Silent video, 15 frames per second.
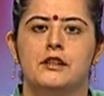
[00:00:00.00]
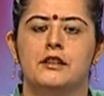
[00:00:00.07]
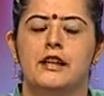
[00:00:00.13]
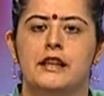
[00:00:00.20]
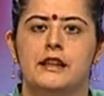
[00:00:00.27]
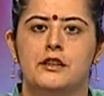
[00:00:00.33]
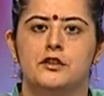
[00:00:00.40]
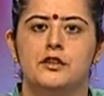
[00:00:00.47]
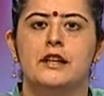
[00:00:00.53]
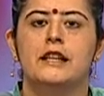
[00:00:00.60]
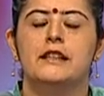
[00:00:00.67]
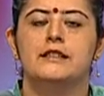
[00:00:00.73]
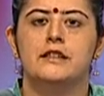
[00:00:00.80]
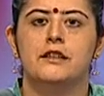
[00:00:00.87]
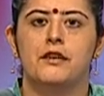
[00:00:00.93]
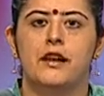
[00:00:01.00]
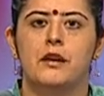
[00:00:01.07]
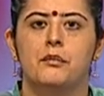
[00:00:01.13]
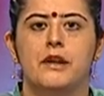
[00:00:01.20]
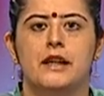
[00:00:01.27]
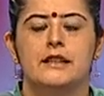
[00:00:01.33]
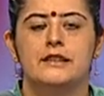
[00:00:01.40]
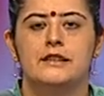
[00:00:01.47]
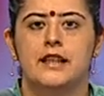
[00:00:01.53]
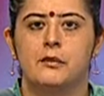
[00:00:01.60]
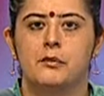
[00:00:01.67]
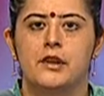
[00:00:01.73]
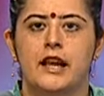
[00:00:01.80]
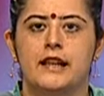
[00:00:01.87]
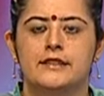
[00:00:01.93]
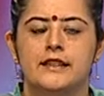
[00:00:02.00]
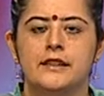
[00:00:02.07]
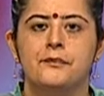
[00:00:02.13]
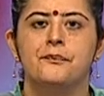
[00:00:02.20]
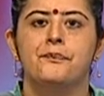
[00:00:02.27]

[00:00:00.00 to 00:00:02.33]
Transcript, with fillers: teenager is developing and stabilizing.